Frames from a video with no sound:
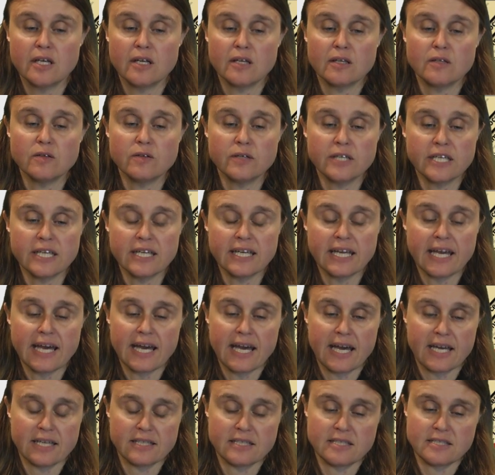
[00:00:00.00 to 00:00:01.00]
looking
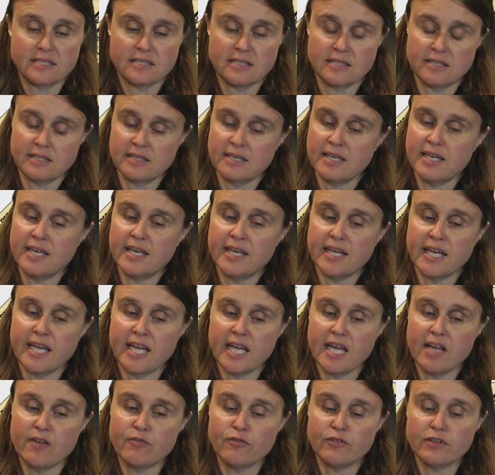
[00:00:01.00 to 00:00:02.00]
at
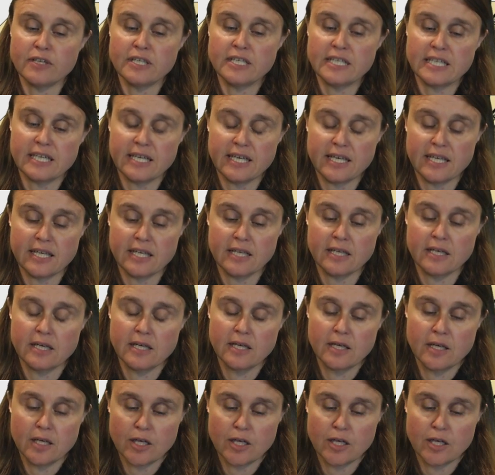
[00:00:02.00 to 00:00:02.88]
everyday